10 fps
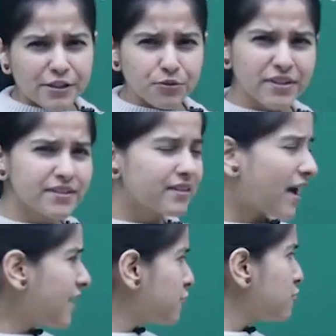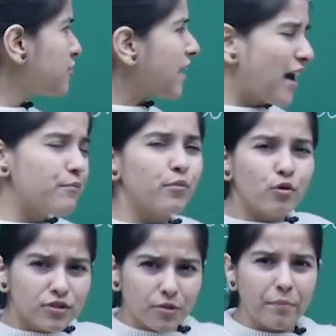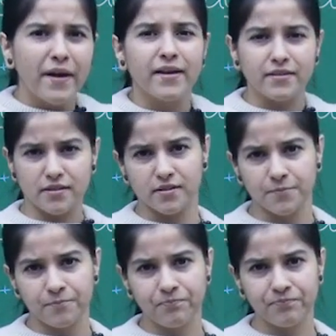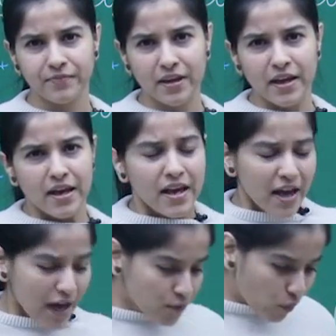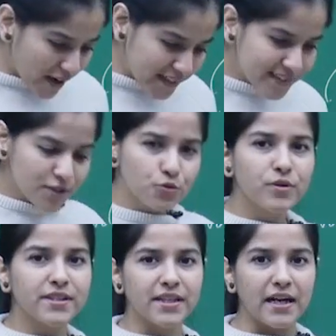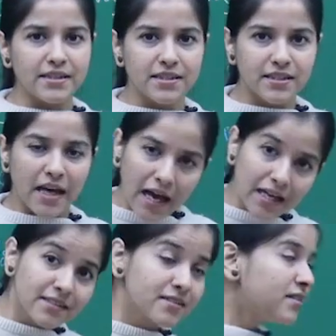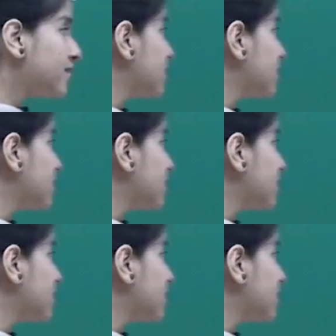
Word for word: So it tries to grab both the pairs. And while it is doing that, and